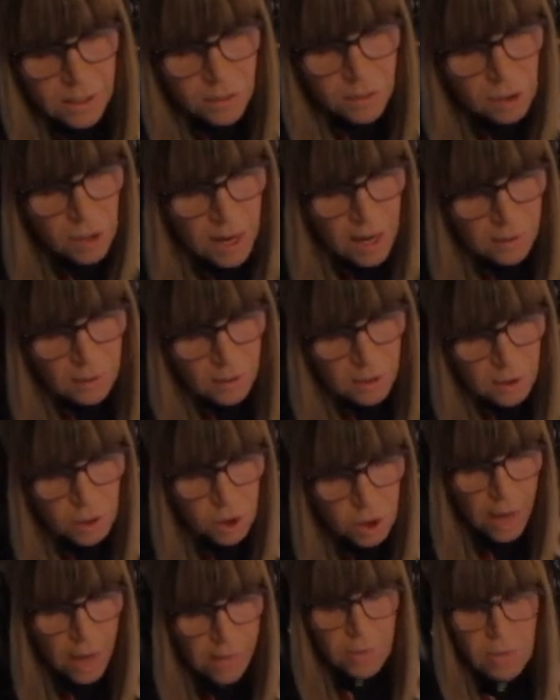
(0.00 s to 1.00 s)
he
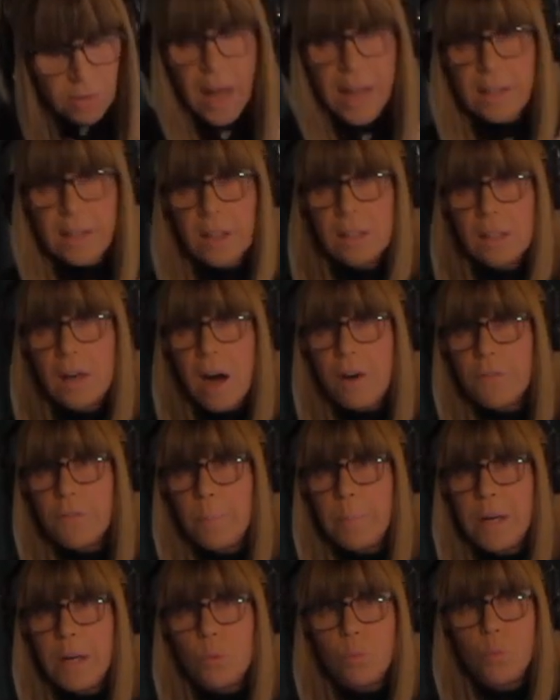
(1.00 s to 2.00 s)
doesn't just let the
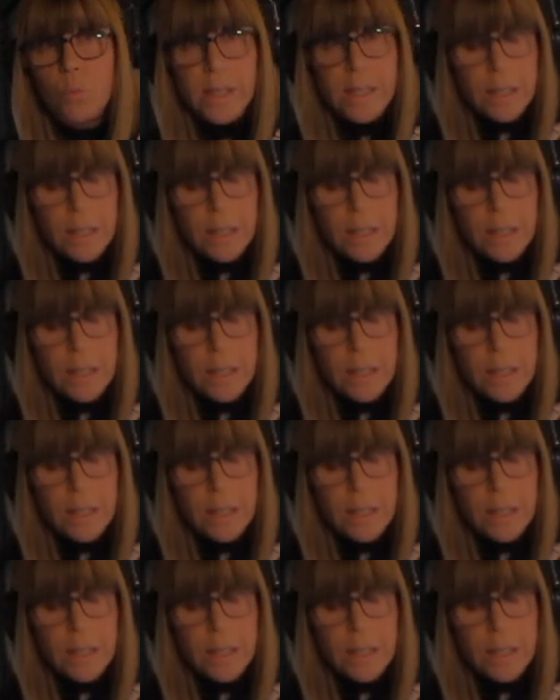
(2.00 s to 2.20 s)
government